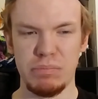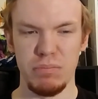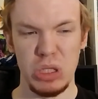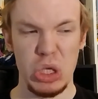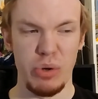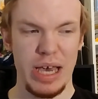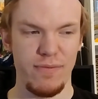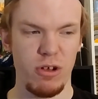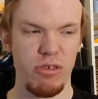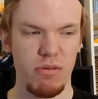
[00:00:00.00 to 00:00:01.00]
below
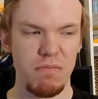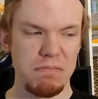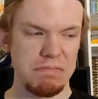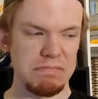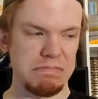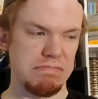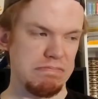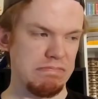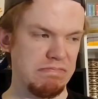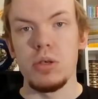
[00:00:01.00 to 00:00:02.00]
average.
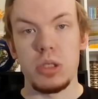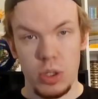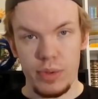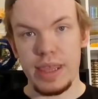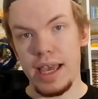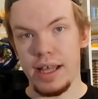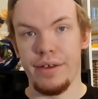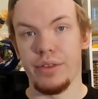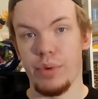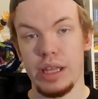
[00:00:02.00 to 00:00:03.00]
So with that out
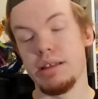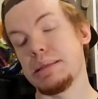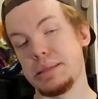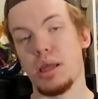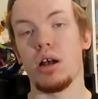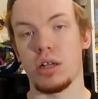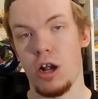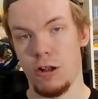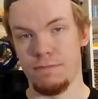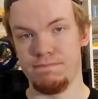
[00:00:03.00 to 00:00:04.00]
of the way, let's talk art.